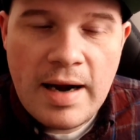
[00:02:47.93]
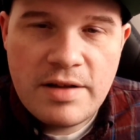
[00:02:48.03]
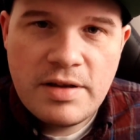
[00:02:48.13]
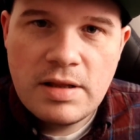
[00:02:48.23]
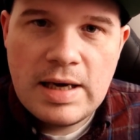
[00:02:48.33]

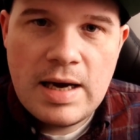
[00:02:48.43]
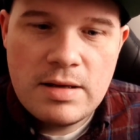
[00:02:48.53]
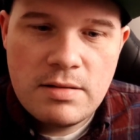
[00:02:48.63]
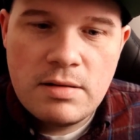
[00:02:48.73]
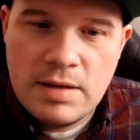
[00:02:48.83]
And I think
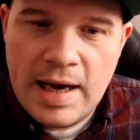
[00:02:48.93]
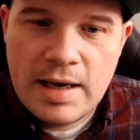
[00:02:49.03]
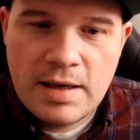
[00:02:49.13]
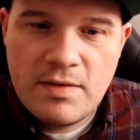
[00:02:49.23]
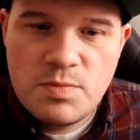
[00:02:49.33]
that
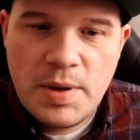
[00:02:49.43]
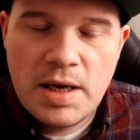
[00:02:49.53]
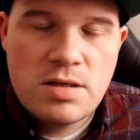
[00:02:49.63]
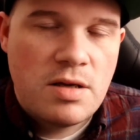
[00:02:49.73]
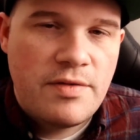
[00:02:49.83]
that gives
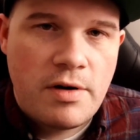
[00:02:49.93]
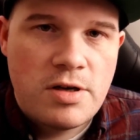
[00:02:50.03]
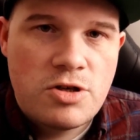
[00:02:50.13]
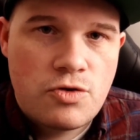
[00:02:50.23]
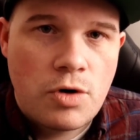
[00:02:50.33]
Pixel a
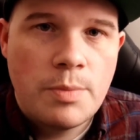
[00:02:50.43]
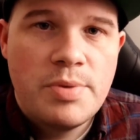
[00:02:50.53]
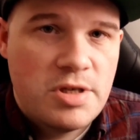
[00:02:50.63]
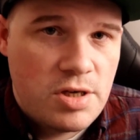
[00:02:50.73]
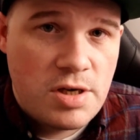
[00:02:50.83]
very
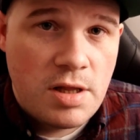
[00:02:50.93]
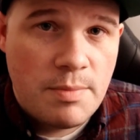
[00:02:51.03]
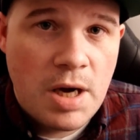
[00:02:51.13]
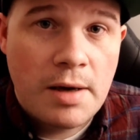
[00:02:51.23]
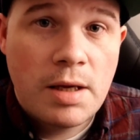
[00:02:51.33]
strong position in
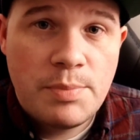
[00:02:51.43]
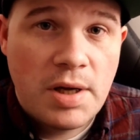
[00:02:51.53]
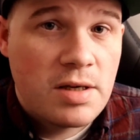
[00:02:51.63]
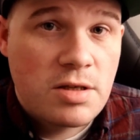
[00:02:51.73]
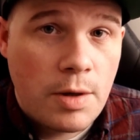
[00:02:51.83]
the
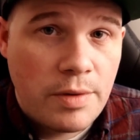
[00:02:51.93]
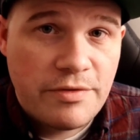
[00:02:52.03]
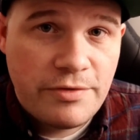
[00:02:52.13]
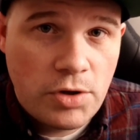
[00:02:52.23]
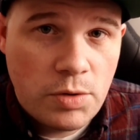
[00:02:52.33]
marketplace
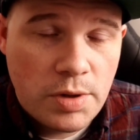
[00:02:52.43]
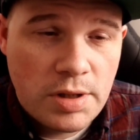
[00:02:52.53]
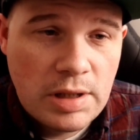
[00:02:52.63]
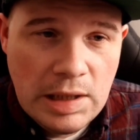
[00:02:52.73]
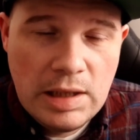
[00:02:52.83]
going
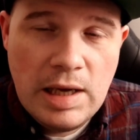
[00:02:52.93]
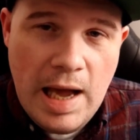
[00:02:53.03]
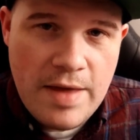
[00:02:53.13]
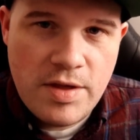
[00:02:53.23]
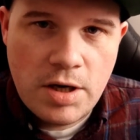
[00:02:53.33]
forward,
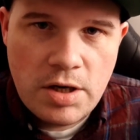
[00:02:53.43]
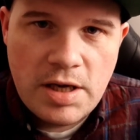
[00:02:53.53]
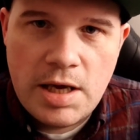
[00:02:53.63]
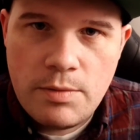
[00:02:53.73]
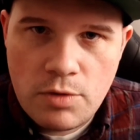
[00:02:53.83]
and they're going
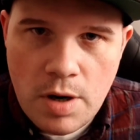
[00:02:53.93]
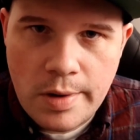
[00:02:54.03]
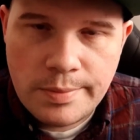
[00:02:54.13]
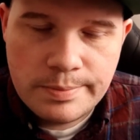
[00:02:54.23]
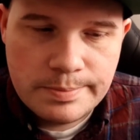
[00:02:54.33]
to keep
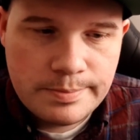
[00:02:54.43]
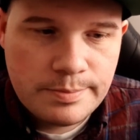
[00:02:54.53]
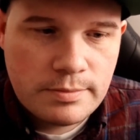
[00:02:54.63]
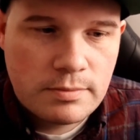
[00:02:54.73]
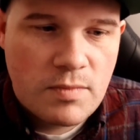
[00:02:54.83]
growing.
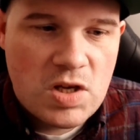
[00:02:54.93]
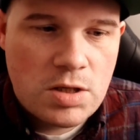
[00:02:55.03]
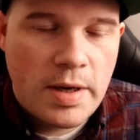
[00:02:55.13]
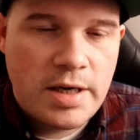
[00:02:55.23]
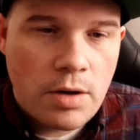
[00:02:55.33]

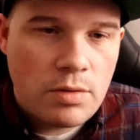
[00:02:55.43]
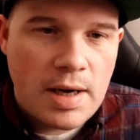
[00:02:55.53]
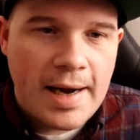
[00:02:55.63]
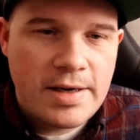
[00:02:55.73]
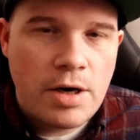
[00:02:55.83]
So I
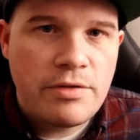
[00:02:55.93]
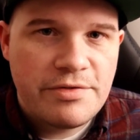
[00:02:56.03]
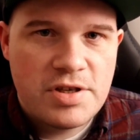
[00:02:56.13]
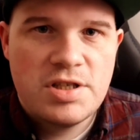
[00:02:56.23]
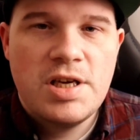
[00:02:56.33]
don't I
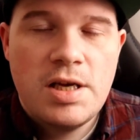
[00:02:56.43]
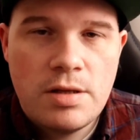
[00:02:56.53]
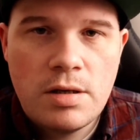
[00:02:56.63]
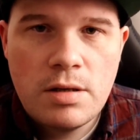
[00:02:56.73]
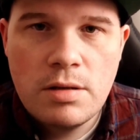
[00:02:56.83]
don't
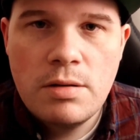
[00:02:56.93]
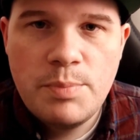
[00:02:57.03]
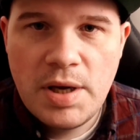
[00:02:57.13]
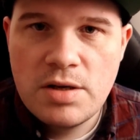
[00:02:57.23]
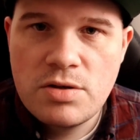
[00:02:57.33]
foresee that
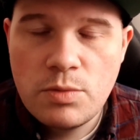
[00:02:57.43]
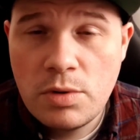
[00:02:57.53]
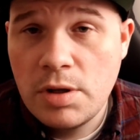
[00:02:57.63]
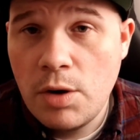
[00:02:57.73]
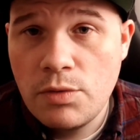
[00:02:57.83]
Pixel
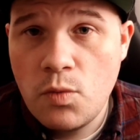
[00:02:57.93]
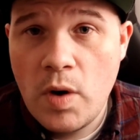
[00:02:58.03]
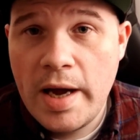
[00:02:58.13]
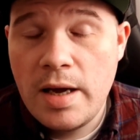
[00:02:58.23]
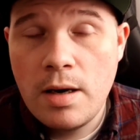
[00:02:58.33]
will go the
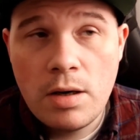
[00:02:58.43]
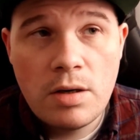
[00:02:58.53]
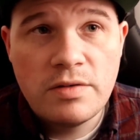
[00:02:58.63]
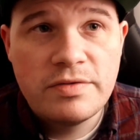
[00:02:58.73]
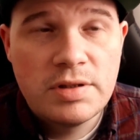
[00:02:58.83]
way
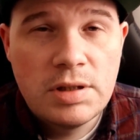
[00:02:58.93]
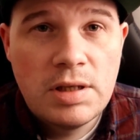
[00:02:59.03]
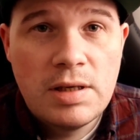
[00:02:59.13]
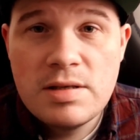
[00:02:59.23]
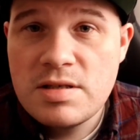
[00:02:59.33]
of
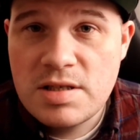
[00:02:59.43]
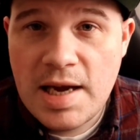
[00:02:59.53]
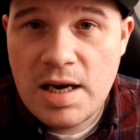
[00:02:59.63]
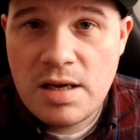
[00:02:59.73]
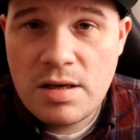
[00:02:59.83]

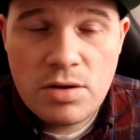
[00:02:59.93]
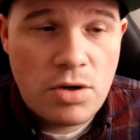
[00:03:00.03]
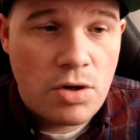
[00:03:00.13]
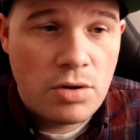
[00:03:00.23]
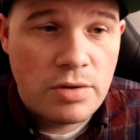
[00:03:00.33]
Stadia
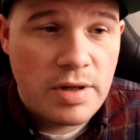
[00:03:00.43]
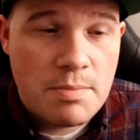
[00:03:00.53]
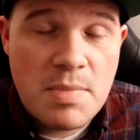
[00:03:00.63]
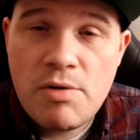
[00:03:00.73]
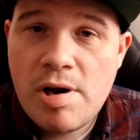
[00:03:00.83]
or
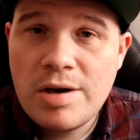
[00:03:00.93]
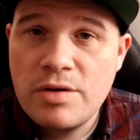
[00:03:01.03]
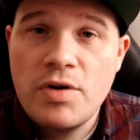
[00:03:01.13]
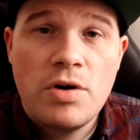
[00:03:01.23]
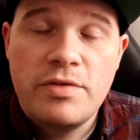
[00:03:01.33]
the
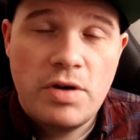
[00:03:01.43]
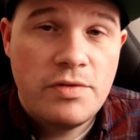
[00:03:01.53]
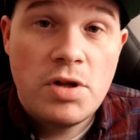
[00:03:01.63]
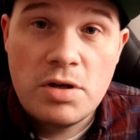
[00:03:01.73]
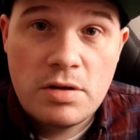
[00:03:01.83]
myriad of,
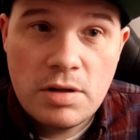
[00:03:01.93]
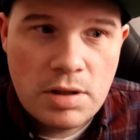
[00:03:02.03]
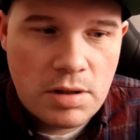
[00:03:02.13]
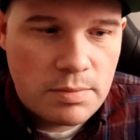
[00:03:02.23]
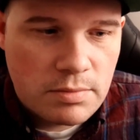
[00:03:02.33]
of other
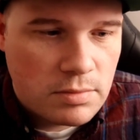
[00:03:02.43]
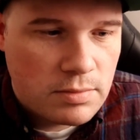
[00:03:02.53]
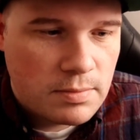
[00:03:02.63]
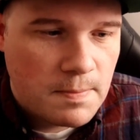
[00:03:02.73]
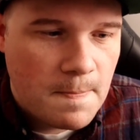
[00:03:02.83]
um,
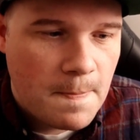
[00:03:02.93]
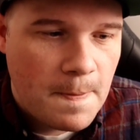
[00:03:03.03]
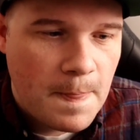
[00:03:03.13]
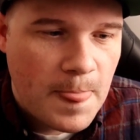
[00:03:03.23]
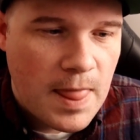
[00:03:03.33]

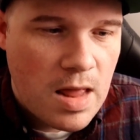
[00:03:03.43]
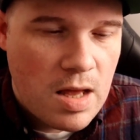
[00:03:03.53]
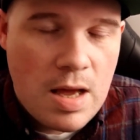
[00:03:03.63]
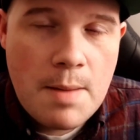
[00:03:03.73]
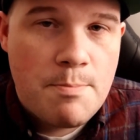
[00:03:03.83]

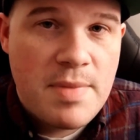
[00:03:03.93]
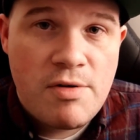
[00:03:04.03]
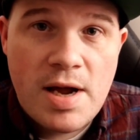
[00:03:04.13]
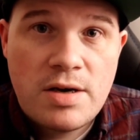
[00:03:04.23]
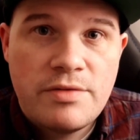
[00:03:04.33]

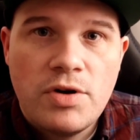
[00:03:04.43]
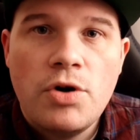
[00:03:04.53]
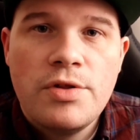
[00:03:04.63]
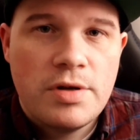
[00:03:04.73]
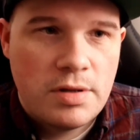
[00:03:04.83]
myriad of
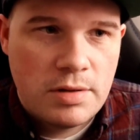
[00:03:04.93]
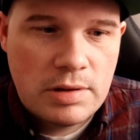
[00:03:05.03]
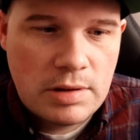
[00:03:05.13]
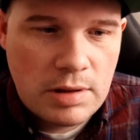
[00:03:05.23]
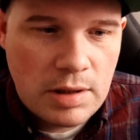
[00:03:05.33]
other
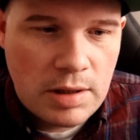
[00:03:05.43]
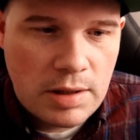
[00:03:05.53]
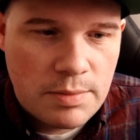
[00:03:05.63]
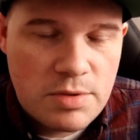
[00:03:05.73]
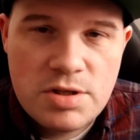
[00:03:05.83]

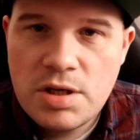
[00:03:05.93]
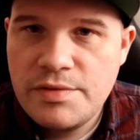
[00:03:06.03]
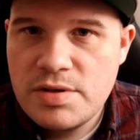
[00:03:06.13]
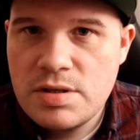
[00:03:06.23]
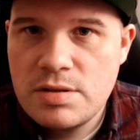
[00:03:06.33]
um,
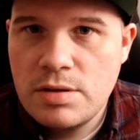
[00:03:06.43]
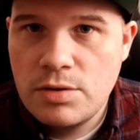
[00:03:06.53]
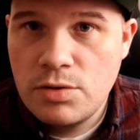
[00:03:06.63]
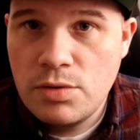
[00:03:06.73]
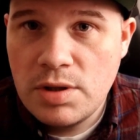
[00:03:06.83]
services
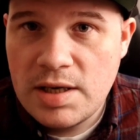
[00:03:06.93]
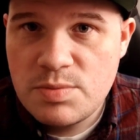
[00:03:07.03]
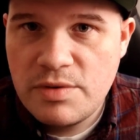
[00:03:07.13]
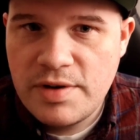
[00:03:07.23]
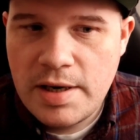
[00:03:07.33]
that Google
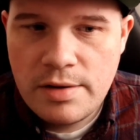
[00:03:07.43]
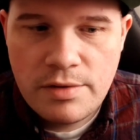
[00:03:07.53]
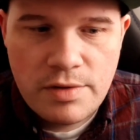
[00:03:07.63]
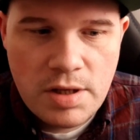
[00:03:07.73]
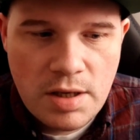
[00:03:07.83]
has
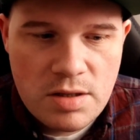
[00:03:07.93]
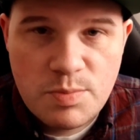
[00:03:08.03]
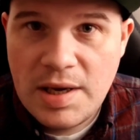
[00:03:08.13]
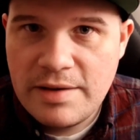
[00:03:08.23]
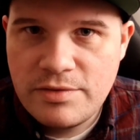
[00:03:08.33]
provided over the
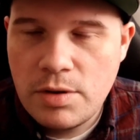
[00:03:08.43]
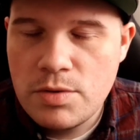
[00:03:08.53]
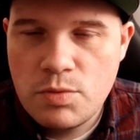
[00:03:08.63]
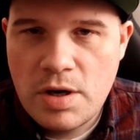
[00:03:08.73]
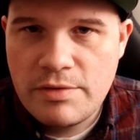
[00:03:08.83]
years,
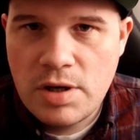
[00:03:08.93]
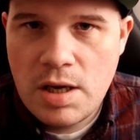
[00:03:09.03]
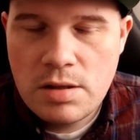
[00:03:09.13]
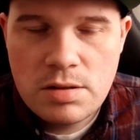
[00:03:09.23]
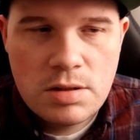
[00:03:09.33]
platforms,
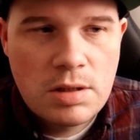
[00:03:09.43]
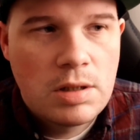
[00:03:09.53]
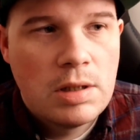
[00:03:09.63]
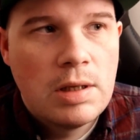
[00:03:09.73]
whatever else.